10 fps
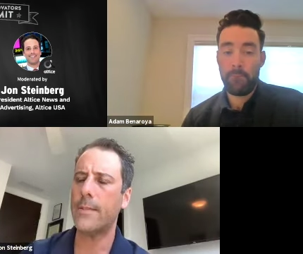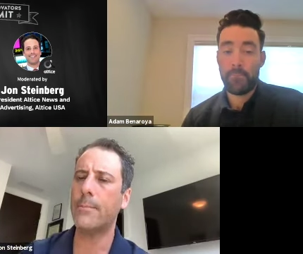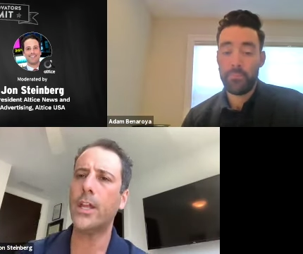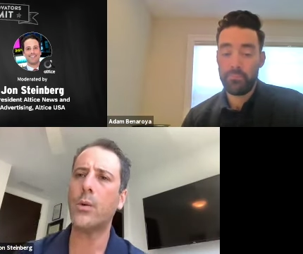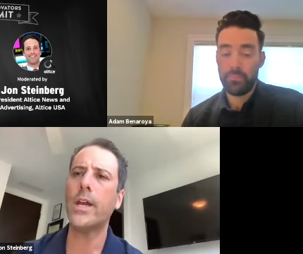Speaker 1: And
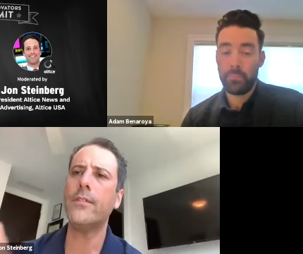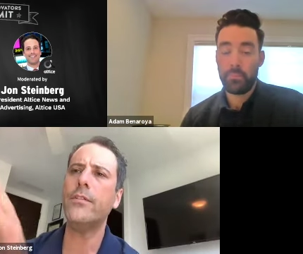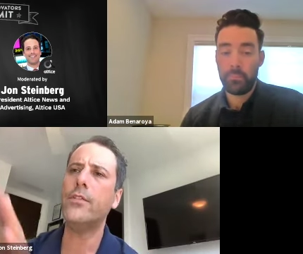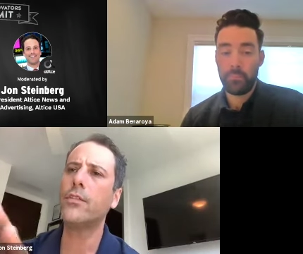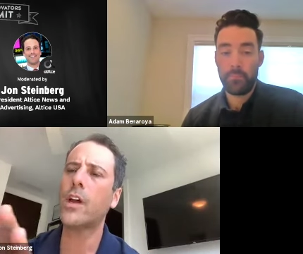by the way, if
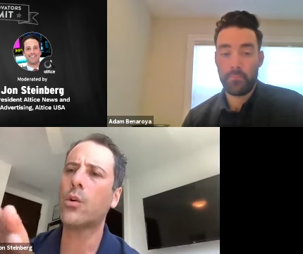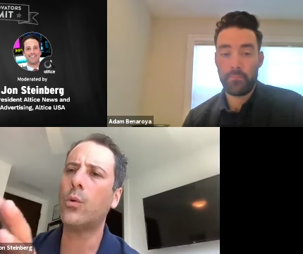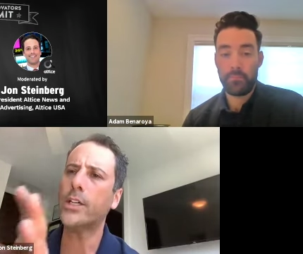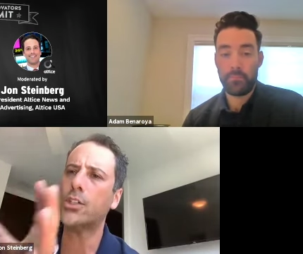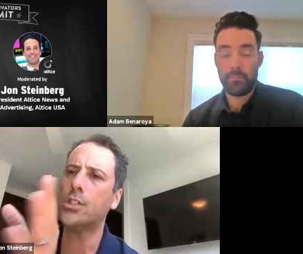you've got
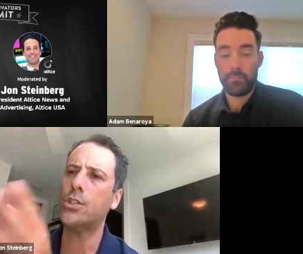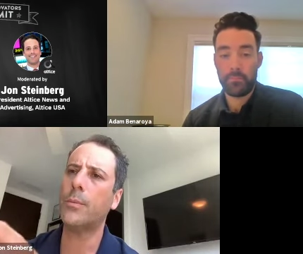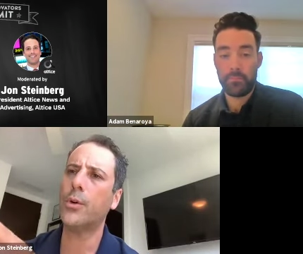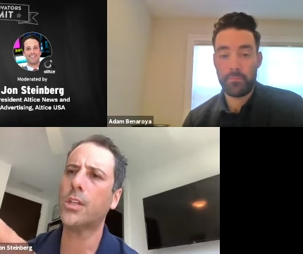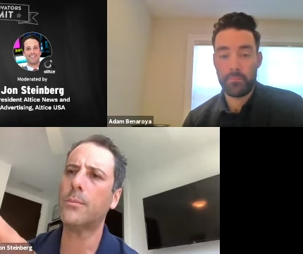questions, you
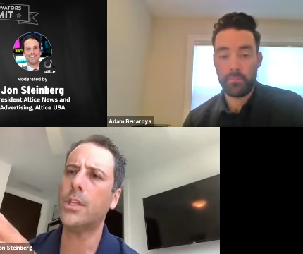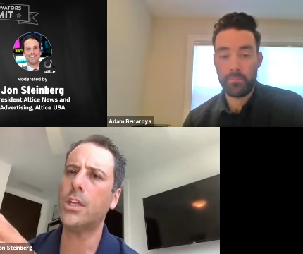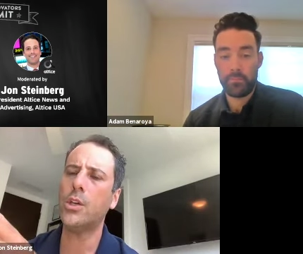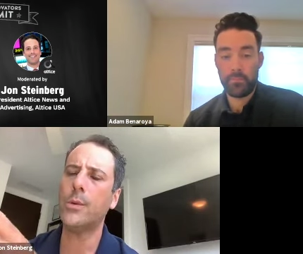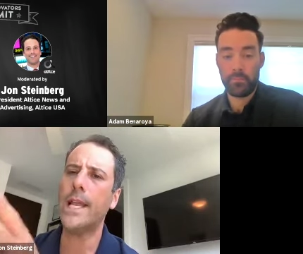can put them in the
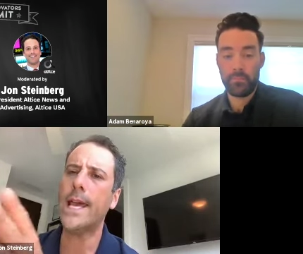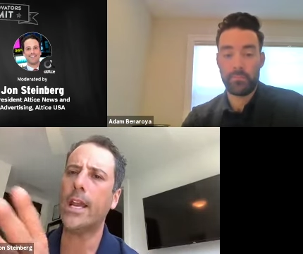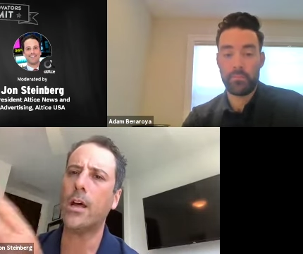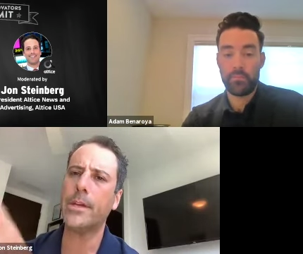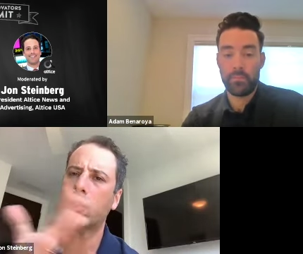Q&A and
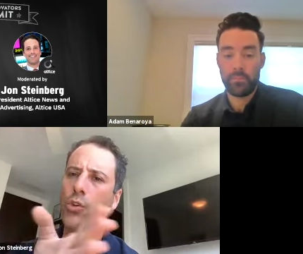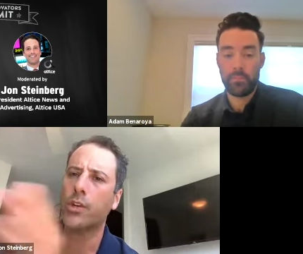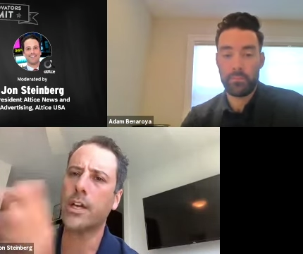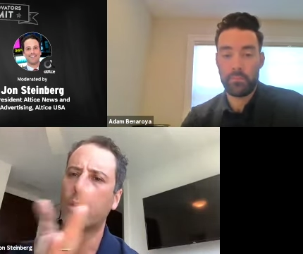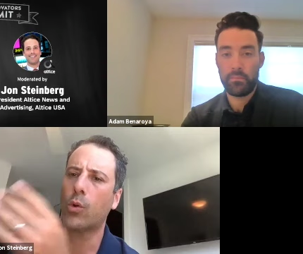I'll make sure to
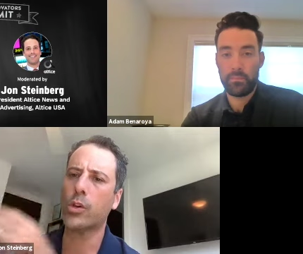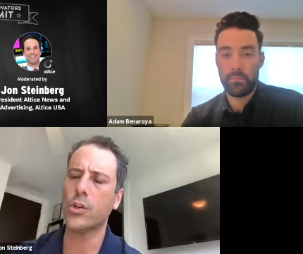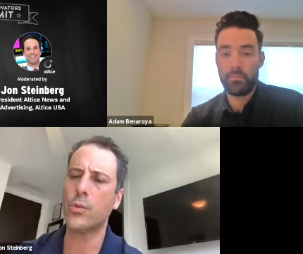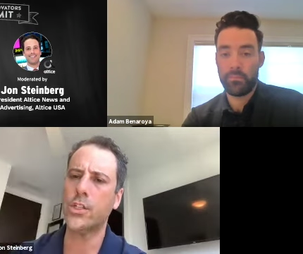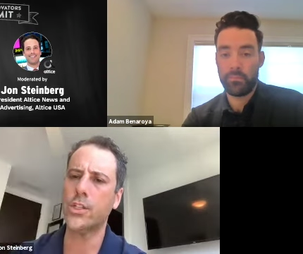kind of work your
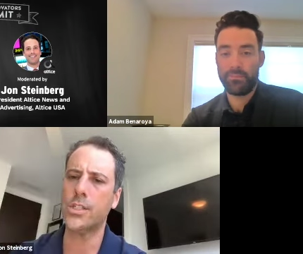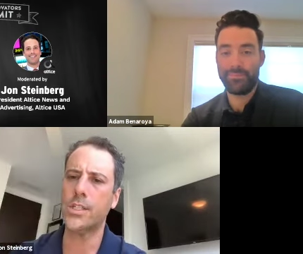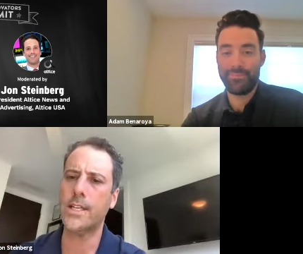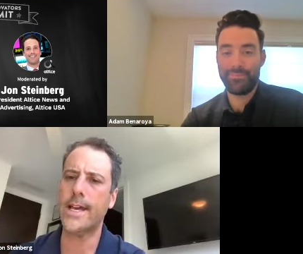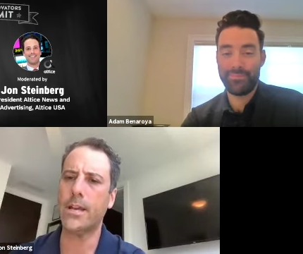questions
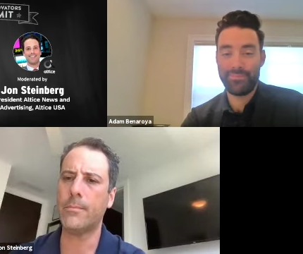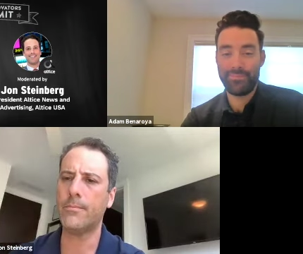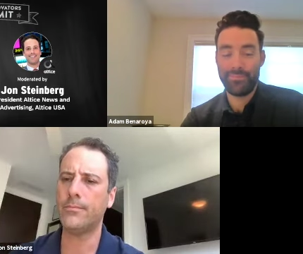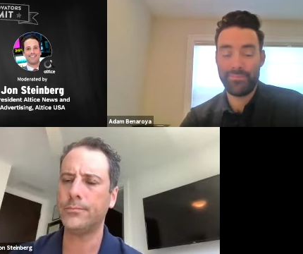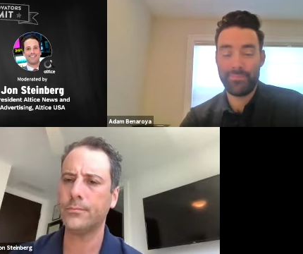into Adam.
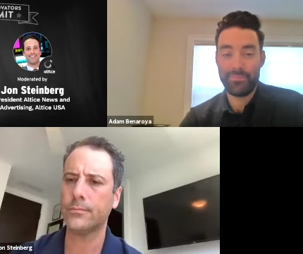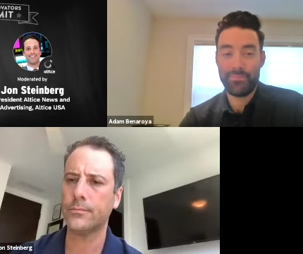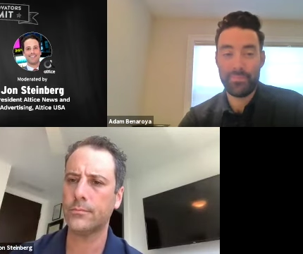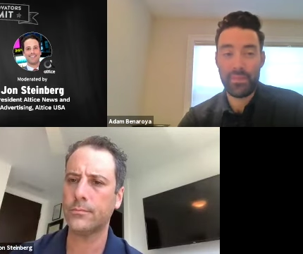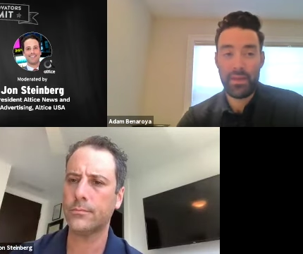
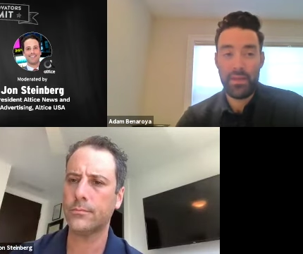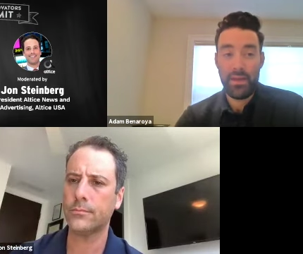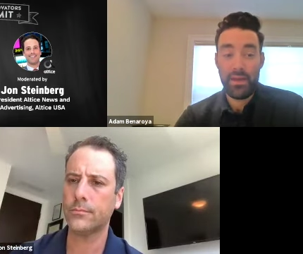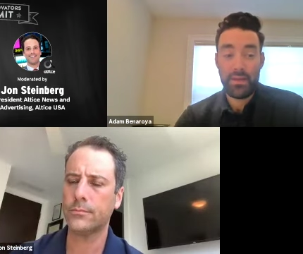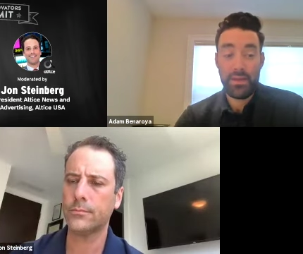
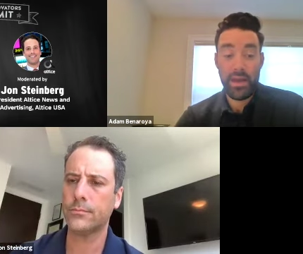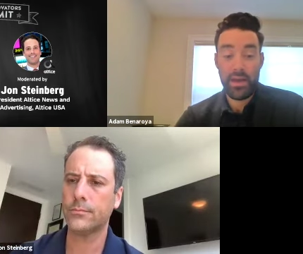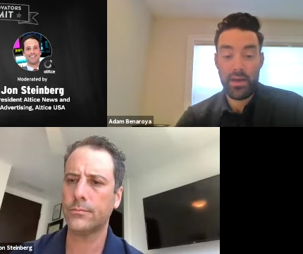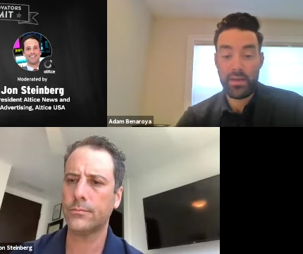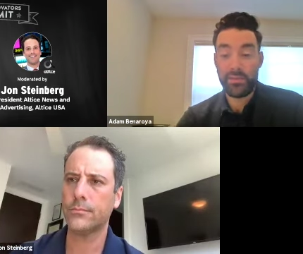
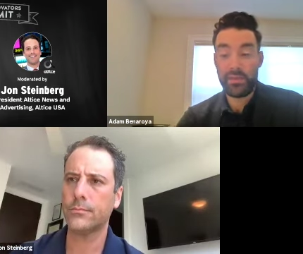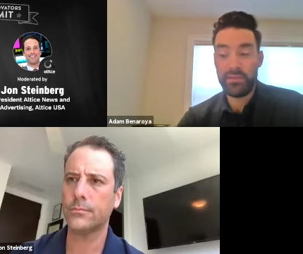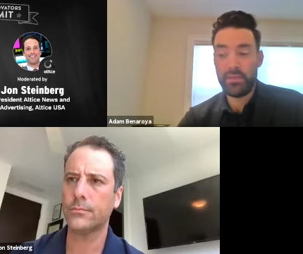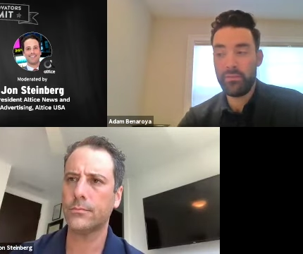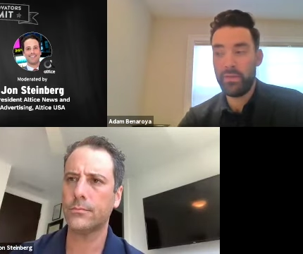
Speaker 2: Yeah, uh,
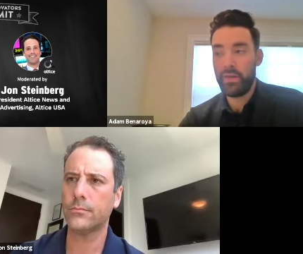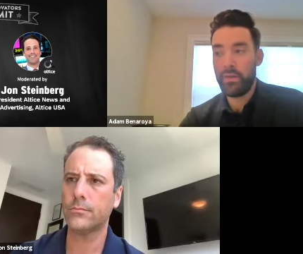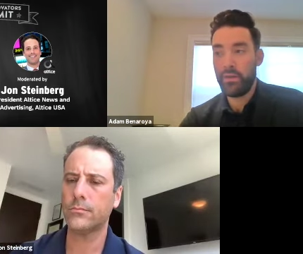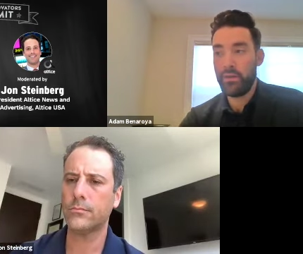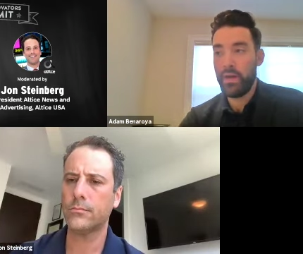
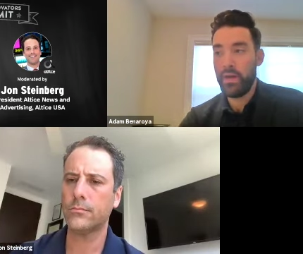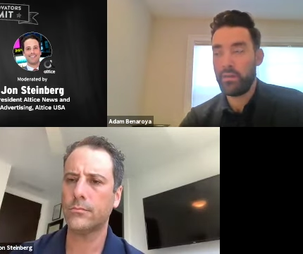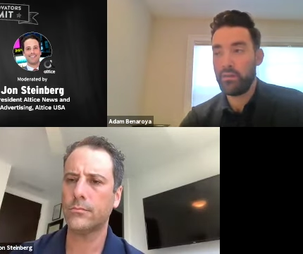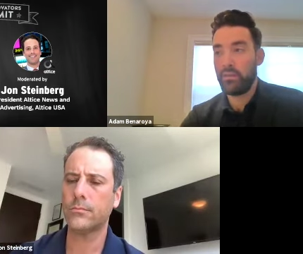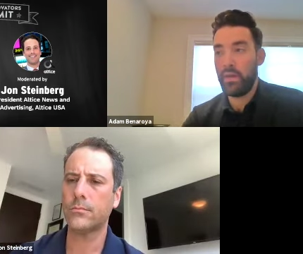CTV, you know, I,
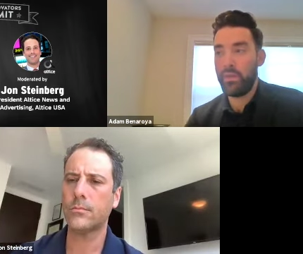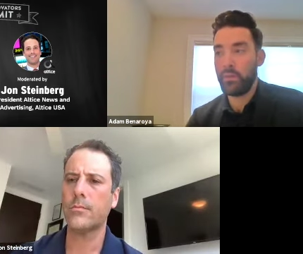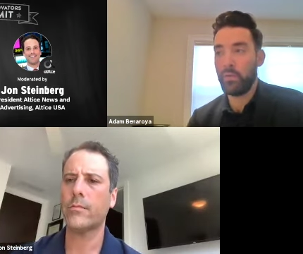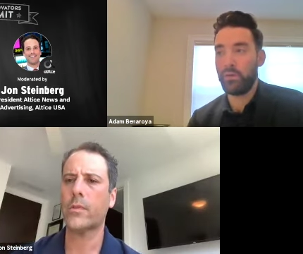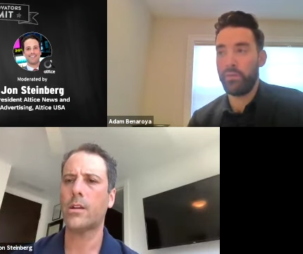I think
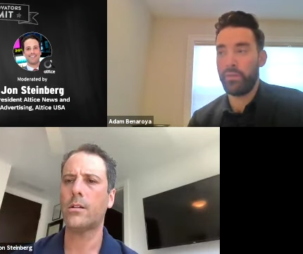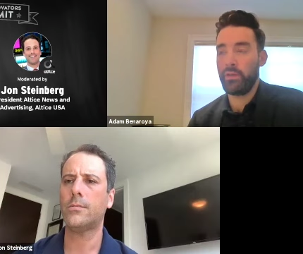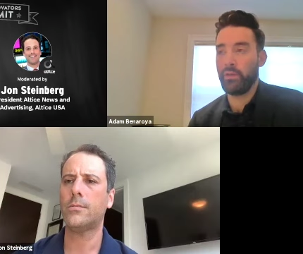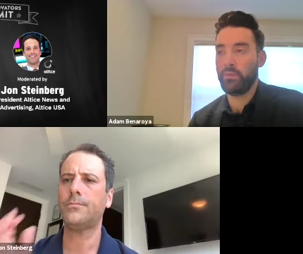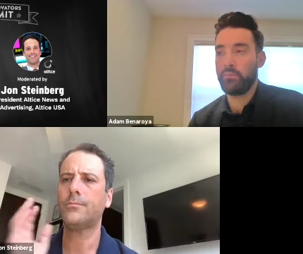one of
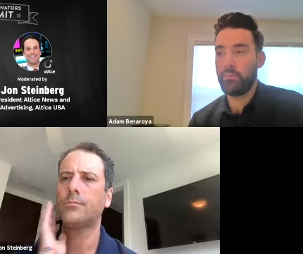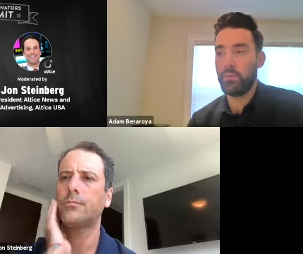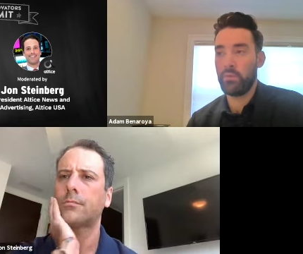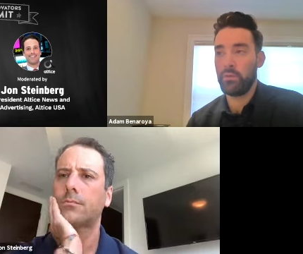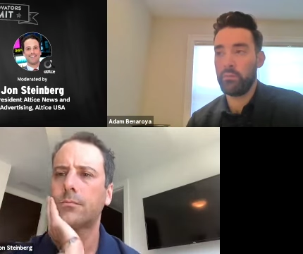the
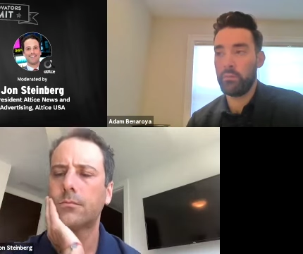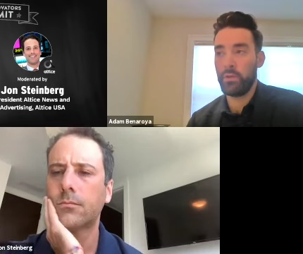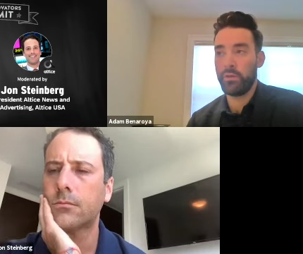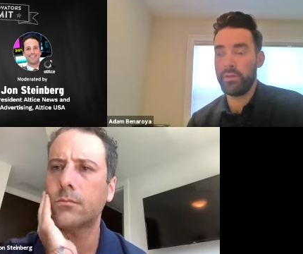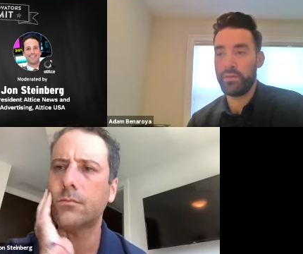
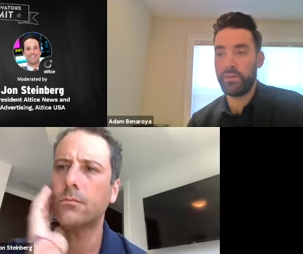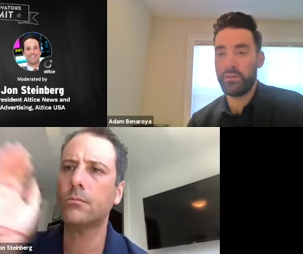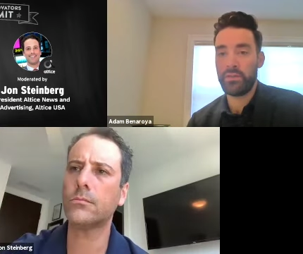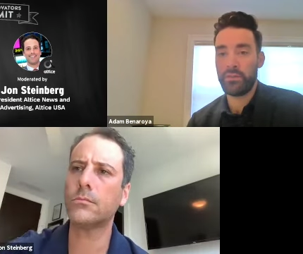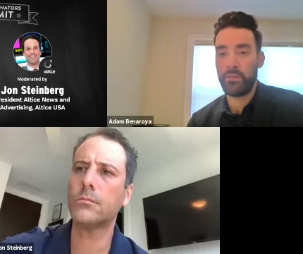early
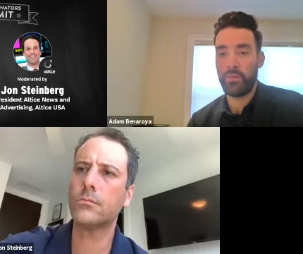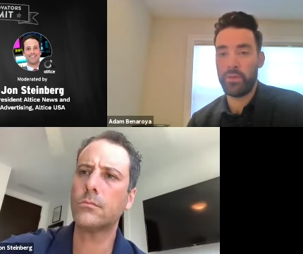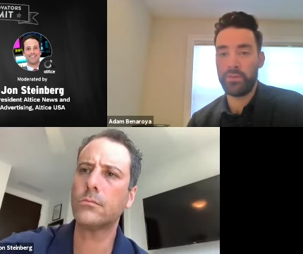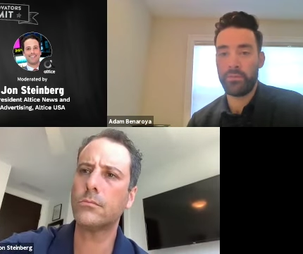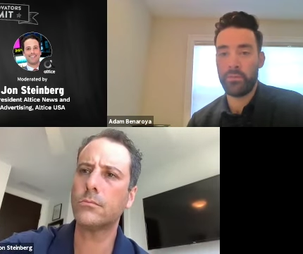success
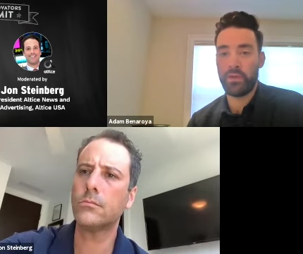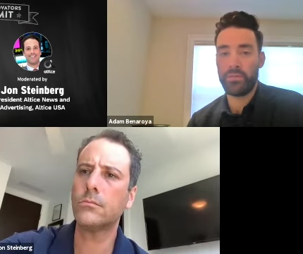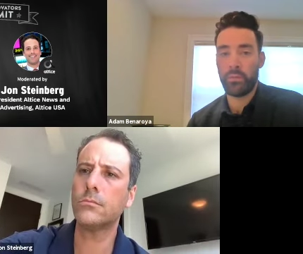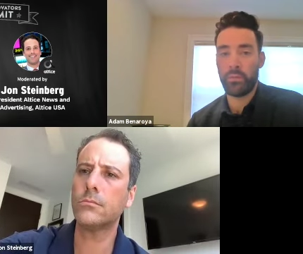stories for us